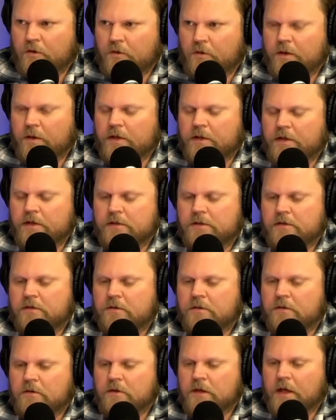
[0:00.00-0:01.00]
he is
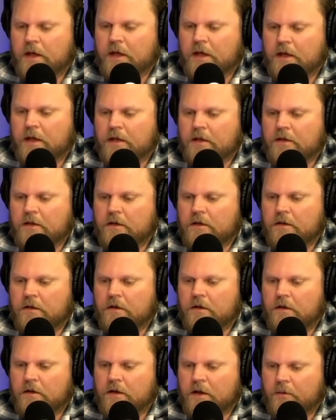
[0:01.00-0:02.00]
mm-hmm. and
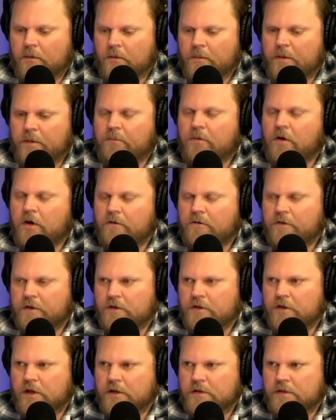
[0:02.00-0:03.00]
it will be perfect
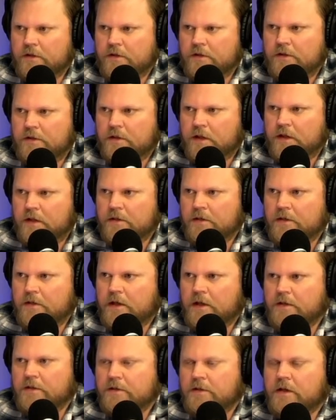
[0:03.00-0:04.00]
justice that right.
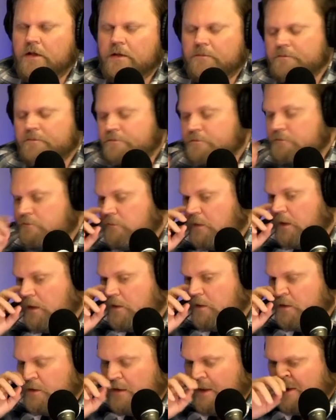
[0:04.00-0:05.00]
that is done. Yeah.
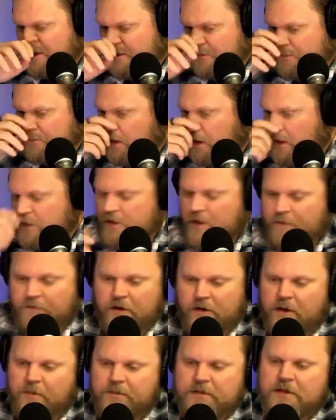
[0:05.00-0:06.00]
Like, uh,
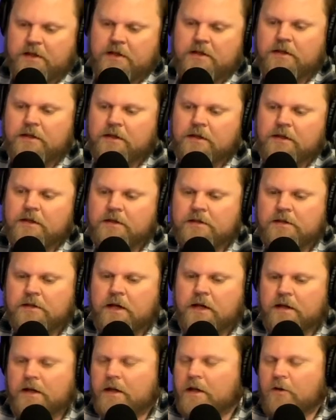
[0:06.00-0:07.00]
Jeffrey Epstein is
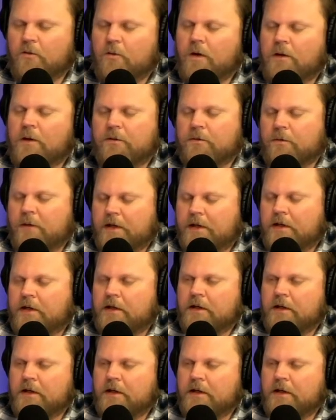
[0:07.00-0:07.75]
not getting away with what he did,